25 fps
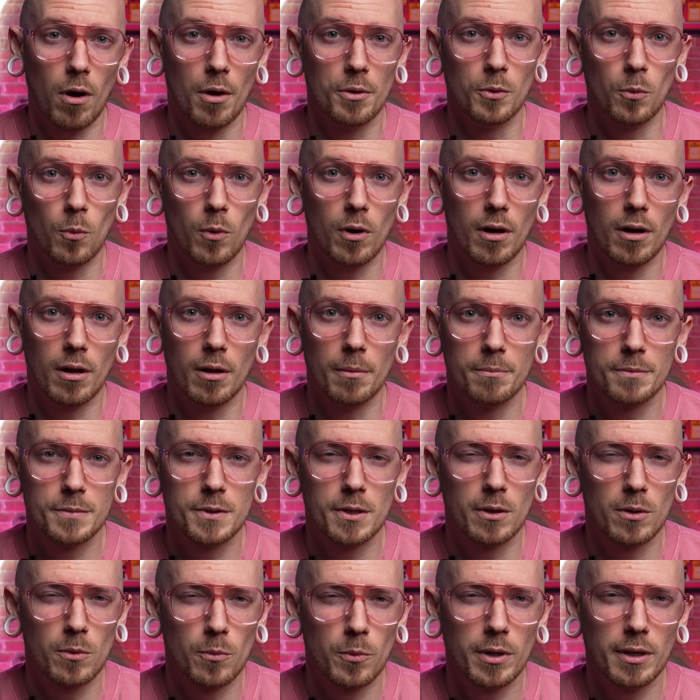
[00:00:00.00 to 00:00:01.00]
wall to wall,
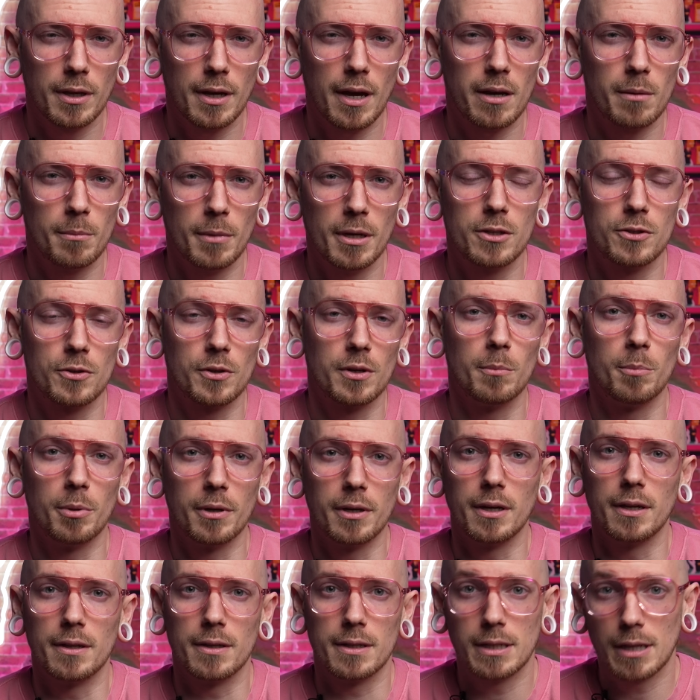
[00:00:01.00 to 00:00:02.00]
so you really gotta make sure you're
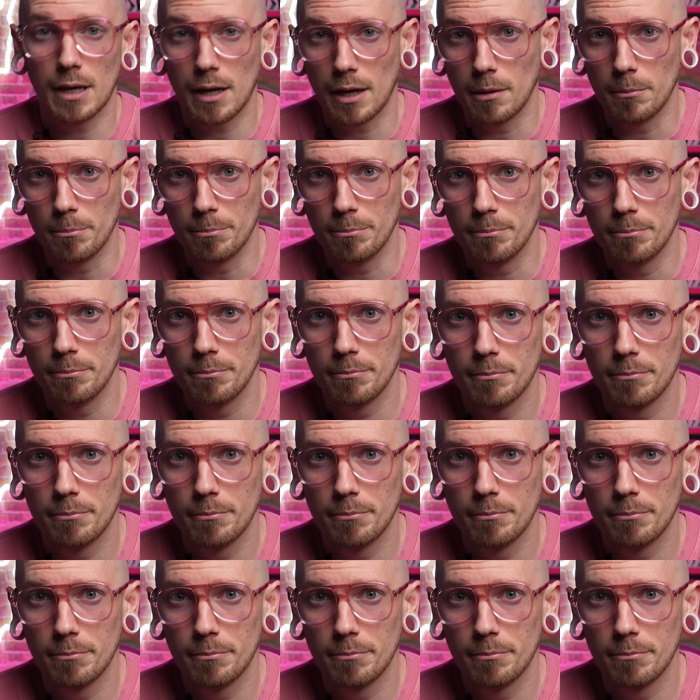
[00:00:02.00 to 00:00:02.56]
putting in the time.